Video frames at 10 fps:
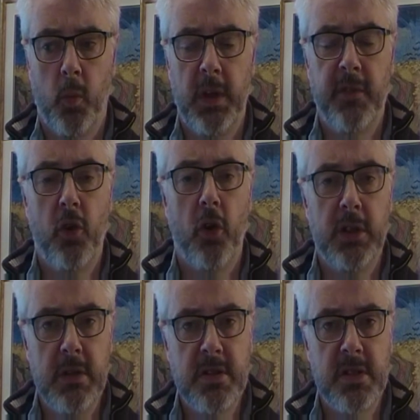We have
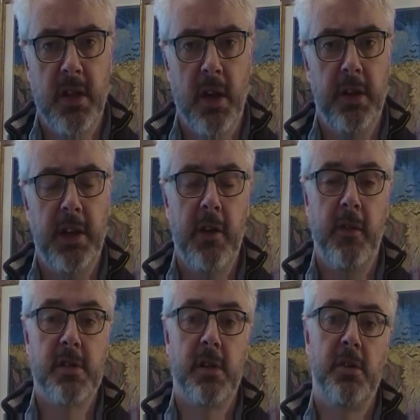got used to the idea
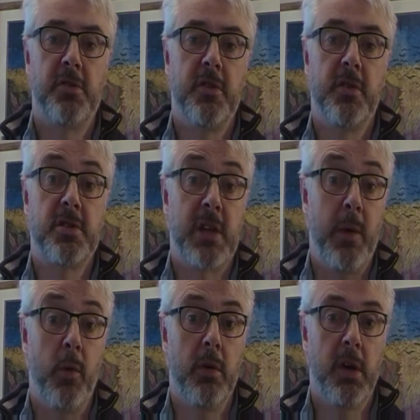in this country that the
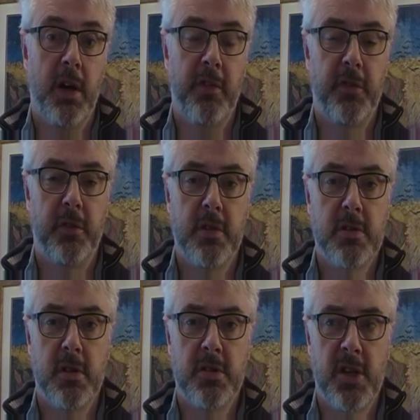state will look after
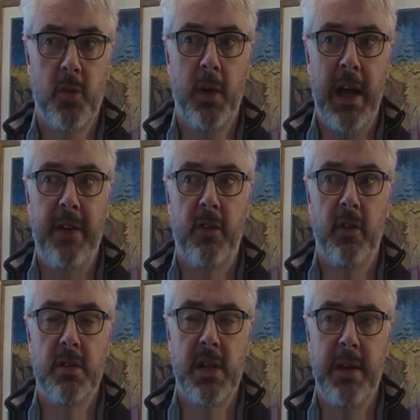us, and so we have
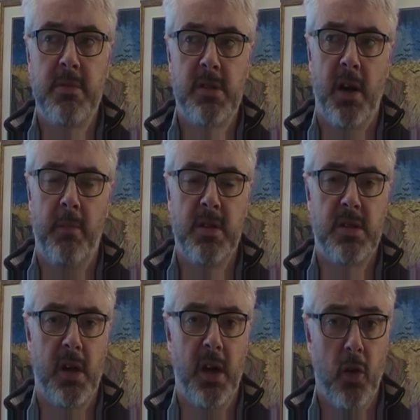at the same time
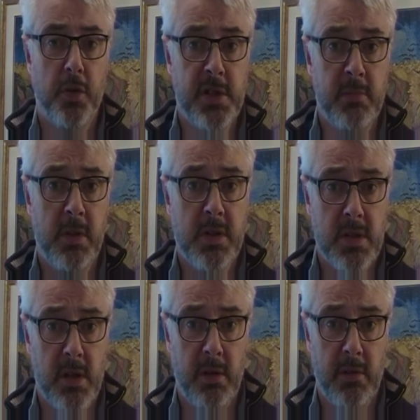this
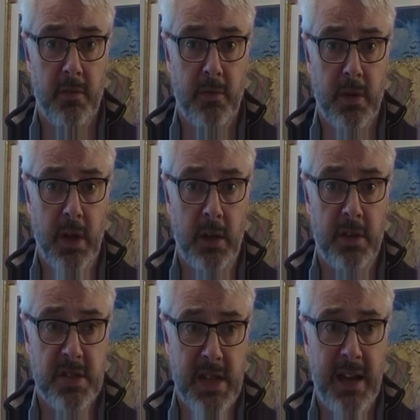dichotomous
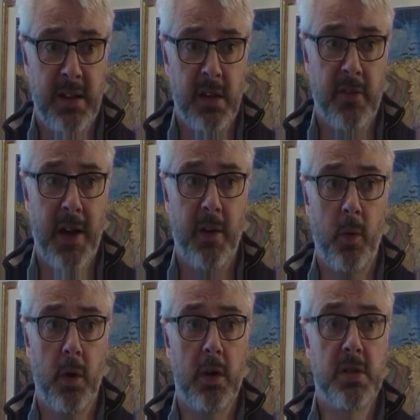understanding of how
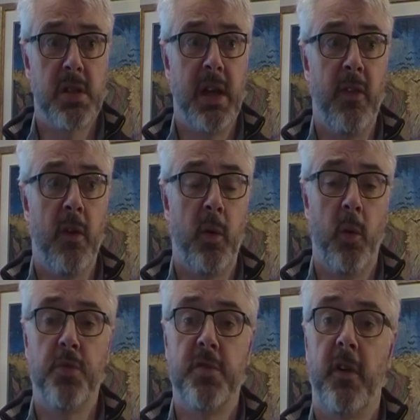it works, in that we
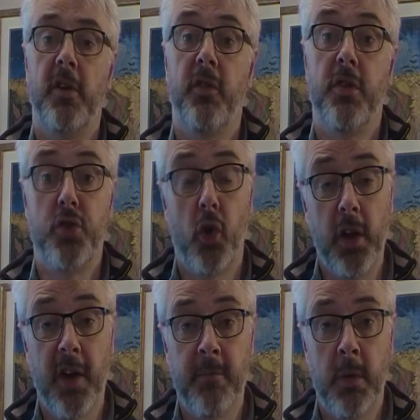want to vote for the
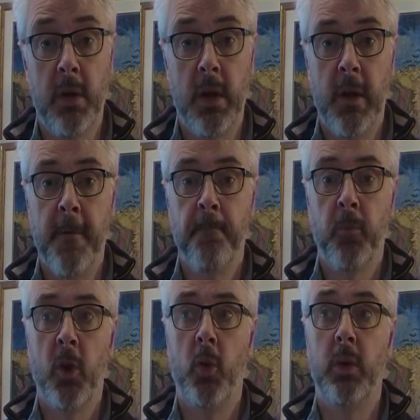Tory government,
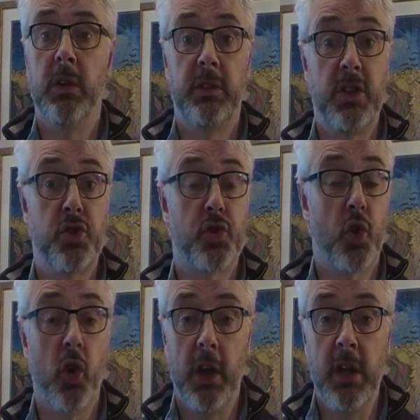who will
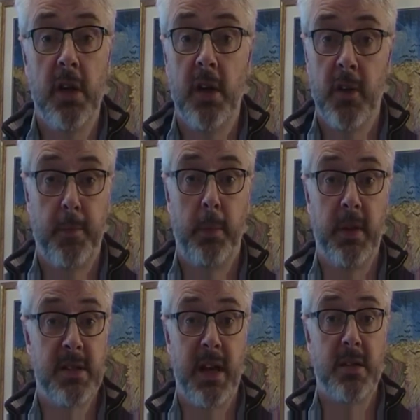destroy the
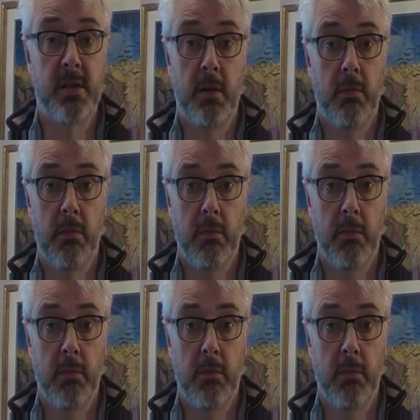public sector